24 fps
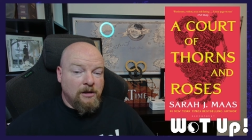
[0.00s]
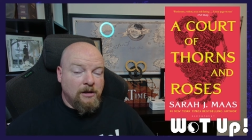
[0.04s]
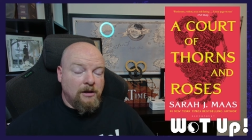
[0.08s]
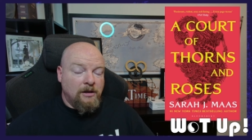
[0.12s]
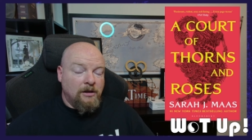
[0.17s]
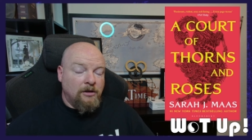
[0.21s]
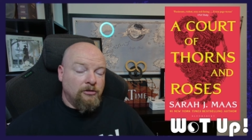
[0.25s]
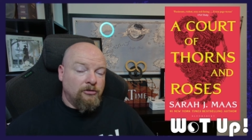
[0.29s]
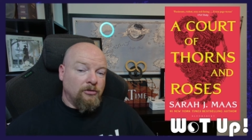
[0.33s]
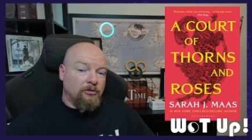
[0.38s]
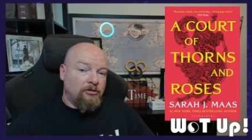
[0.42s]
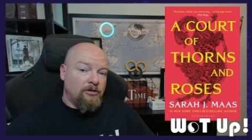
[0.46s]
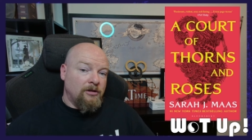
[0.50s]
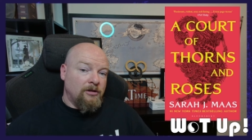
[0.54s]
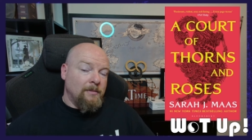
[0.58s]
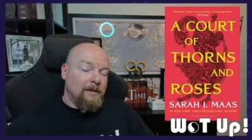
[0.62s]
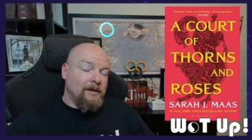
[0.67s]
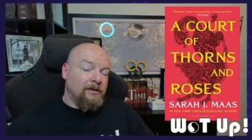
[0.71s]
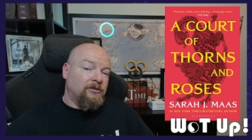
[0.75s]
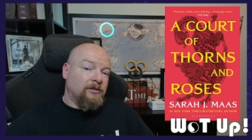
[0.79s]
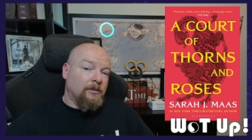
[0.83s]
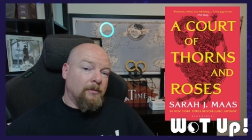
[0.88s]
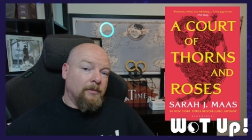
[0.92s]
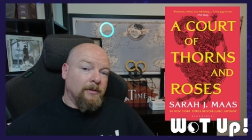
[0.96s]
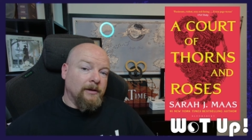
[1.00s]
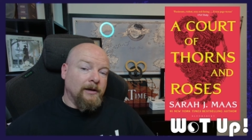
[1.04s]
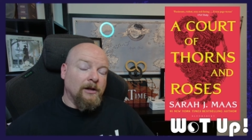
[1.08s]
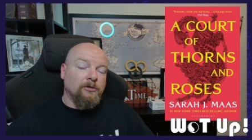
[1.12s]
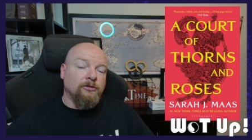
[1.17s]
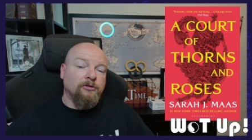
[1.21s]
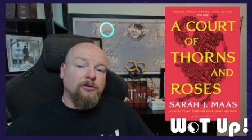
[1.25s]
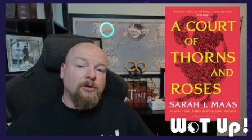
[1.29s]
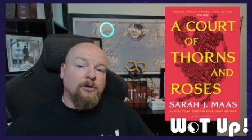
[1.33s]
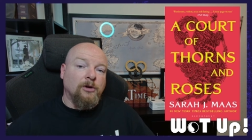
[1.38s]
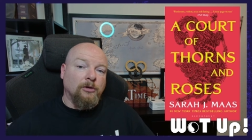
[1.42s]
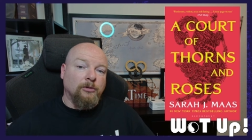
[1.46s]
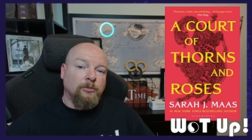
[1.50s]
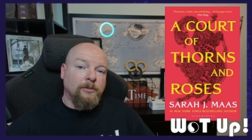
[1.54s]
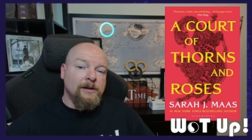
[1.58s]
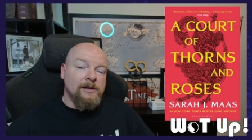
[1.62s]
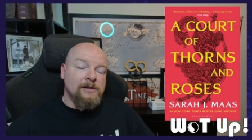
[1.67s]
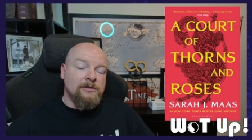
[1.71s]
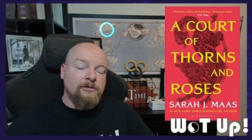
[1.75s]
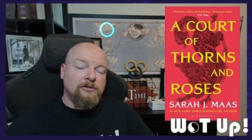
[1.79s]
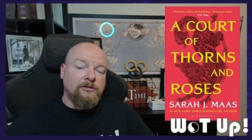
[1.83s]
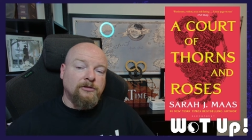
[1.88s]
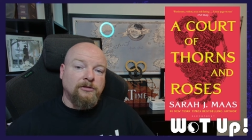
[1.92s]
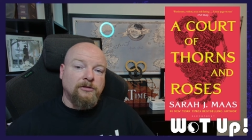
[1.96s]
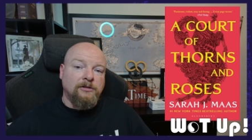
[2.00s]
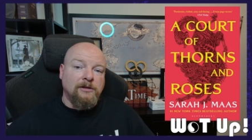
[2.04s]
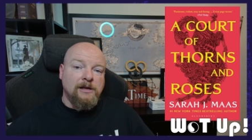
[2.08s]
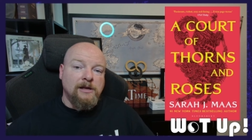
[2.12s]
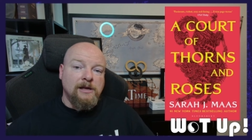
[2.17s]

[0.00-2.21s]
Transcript: So she meets someone else called Rhys.